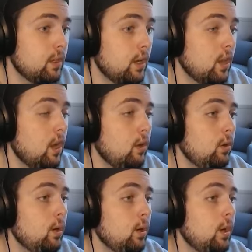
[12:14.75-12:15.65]
Hello?
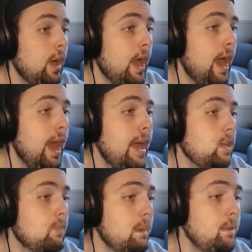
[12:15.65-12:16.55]
Hey,
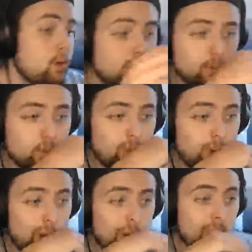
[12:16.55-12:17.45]
maybe you- Open the
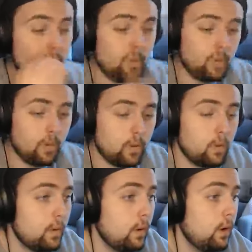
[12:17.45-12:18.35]
fucking door, Kriga!
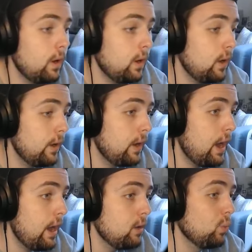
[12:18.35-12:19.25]

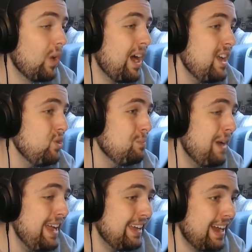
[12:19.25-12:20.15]
Uh, why are you
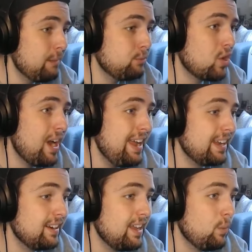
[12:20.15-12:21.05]
banging? I'm trying.